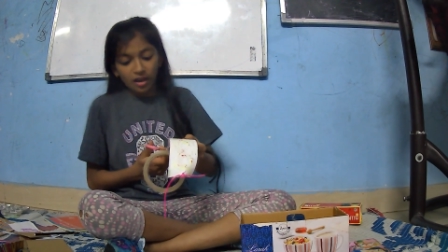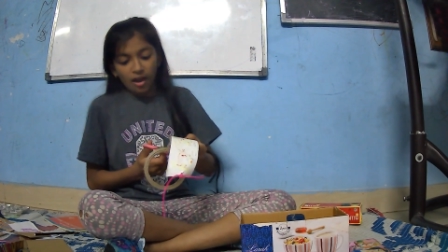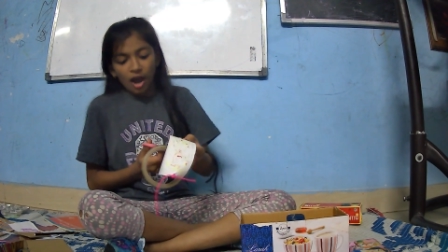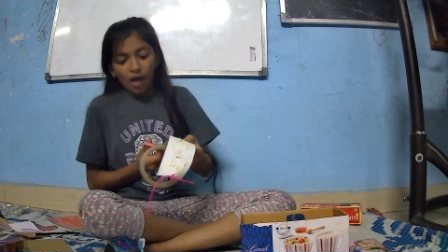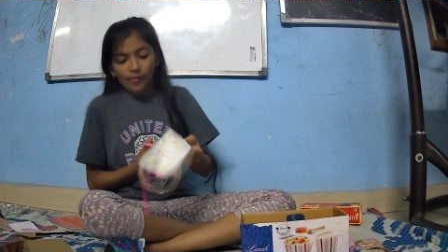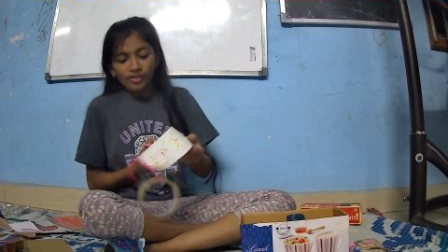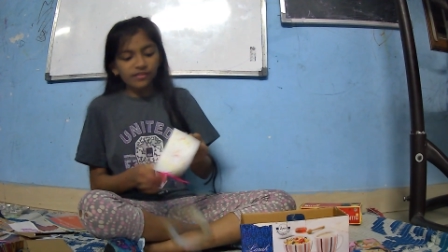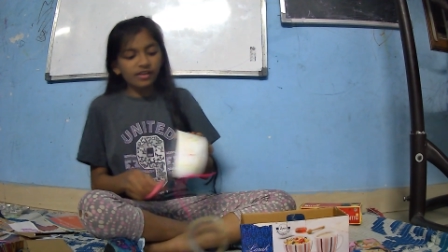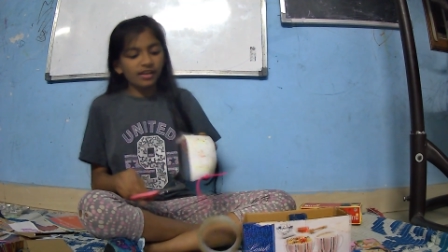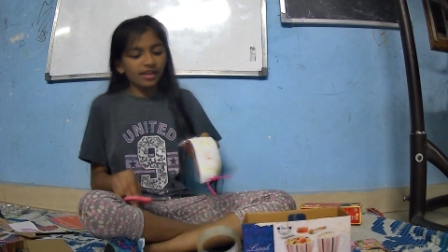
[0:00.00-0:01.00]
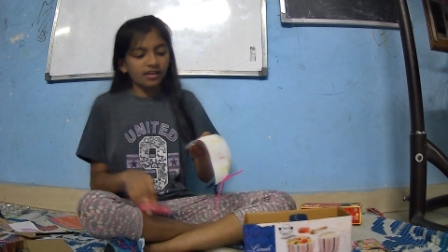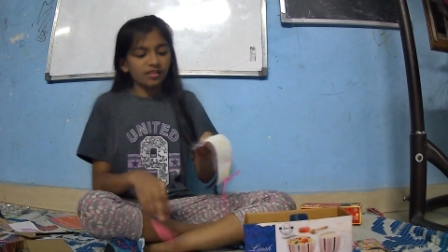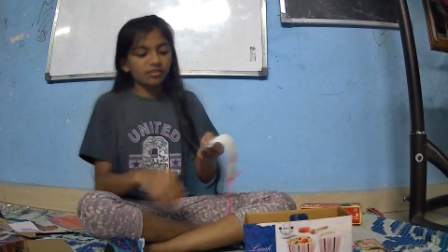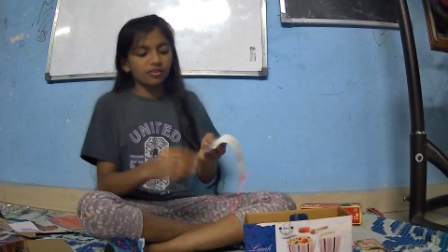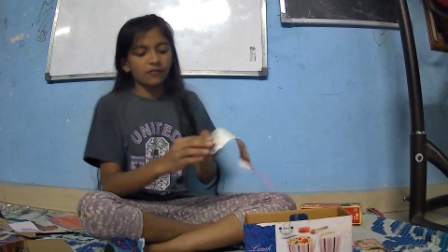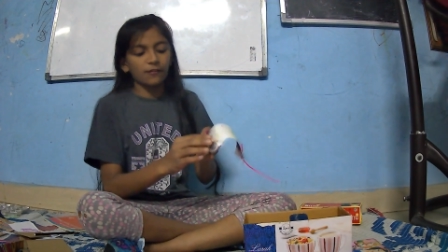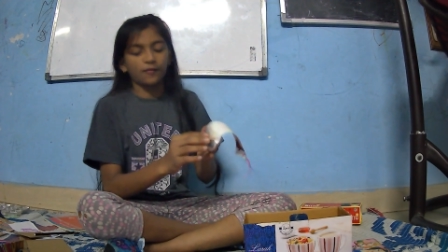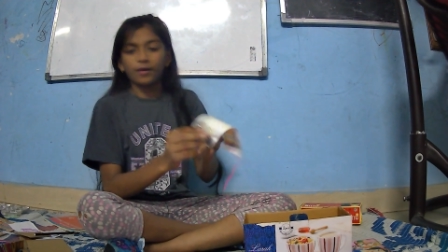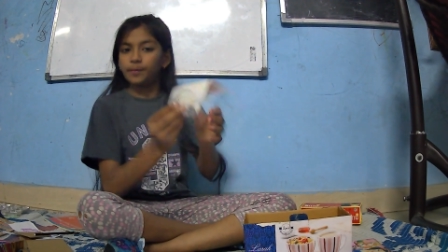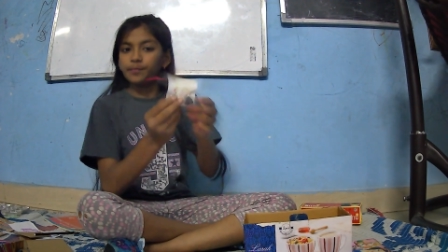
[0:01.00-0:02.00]
How much ever layers of
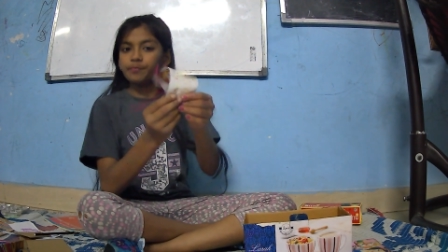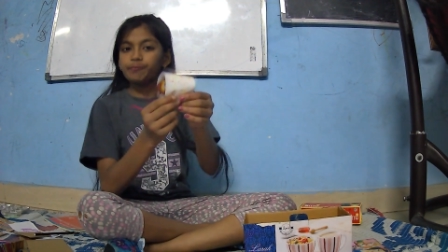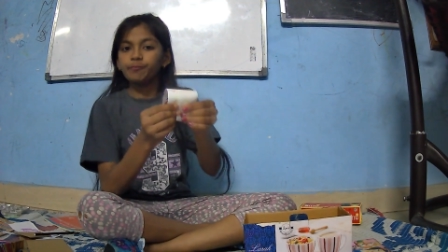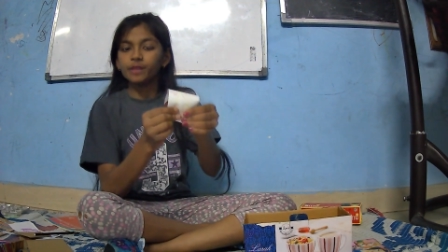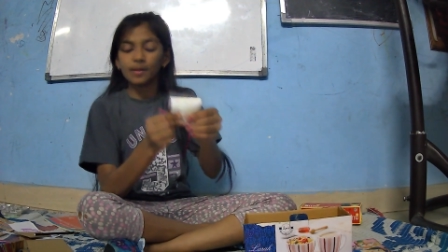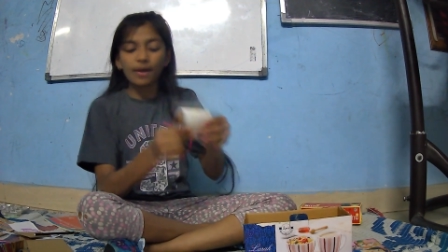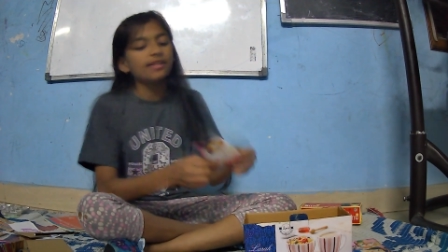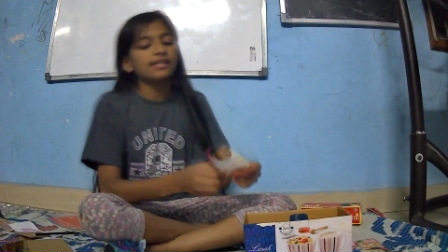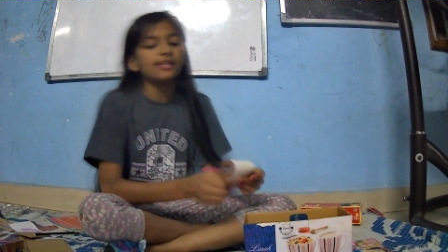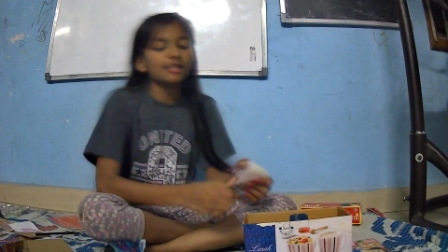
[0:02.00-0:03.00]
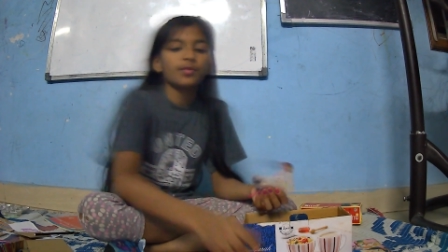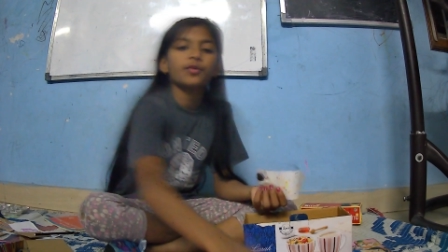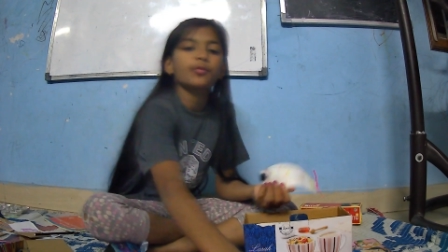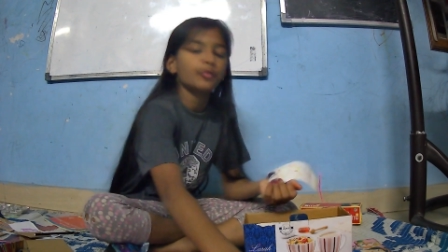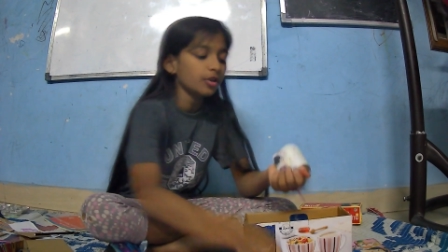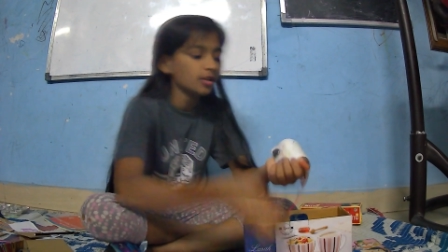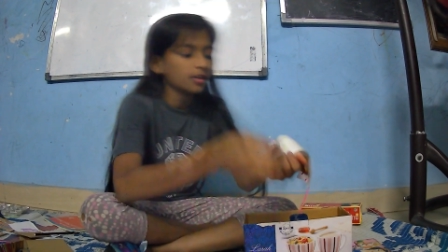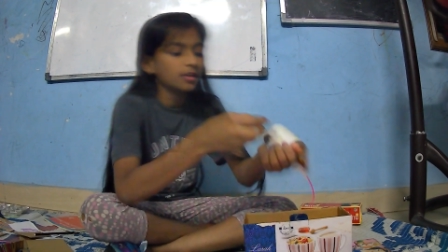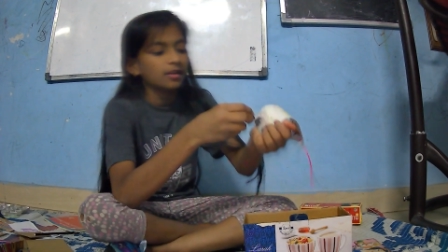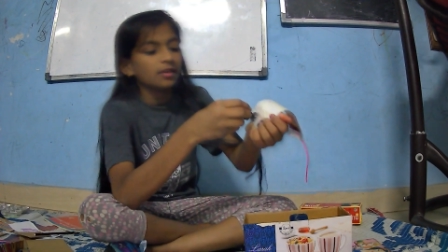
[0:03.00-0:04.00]
masking tape you put,
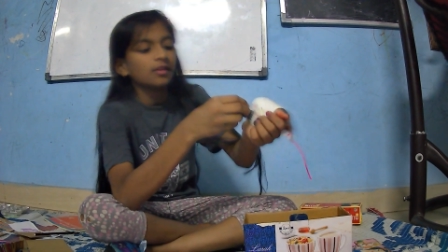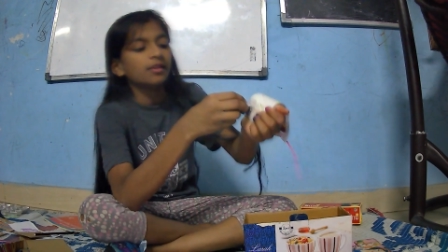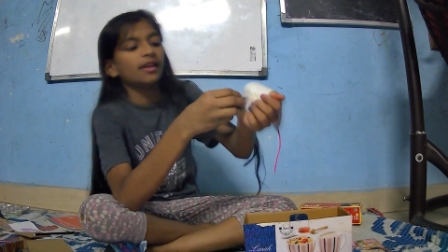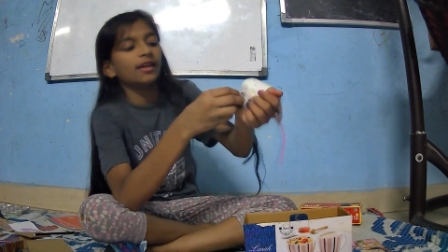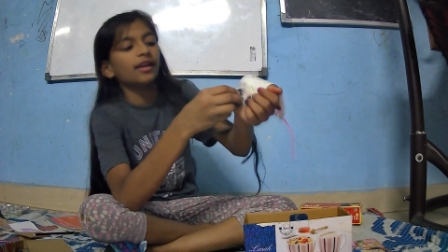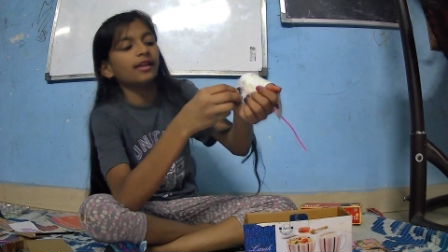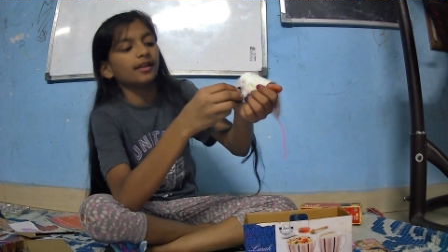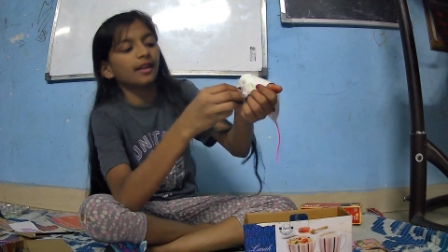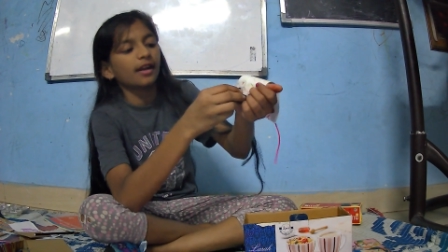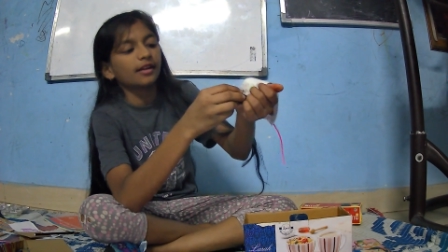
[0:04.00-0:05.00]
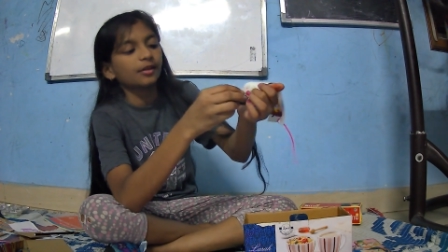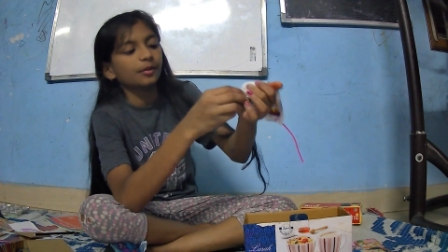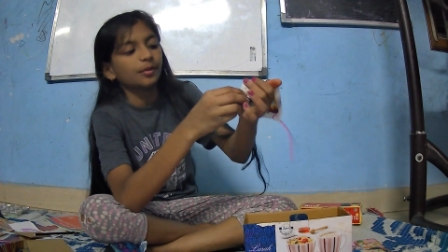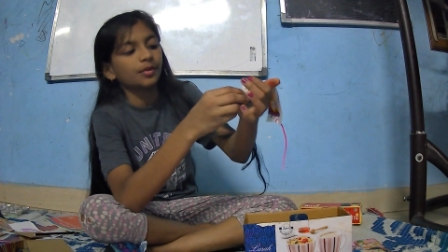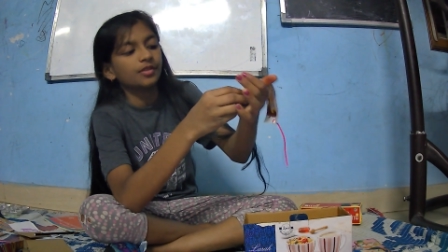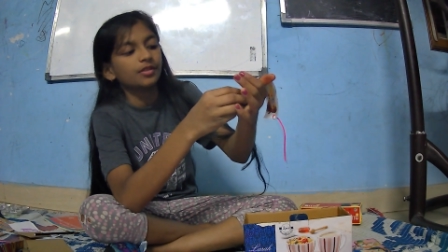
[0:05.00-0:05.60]
they get attracted to each other.